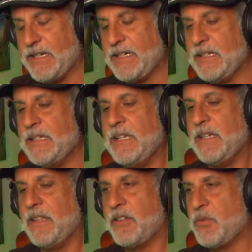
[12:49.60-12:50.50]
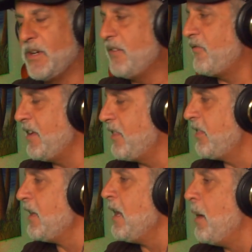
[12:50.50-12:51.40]
uh, the
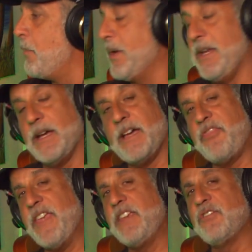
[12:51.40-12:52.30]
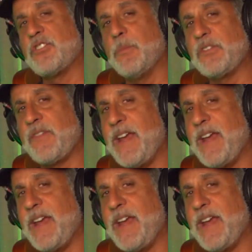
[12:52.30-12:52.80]
twenty-fifth. But uh, thank you so much for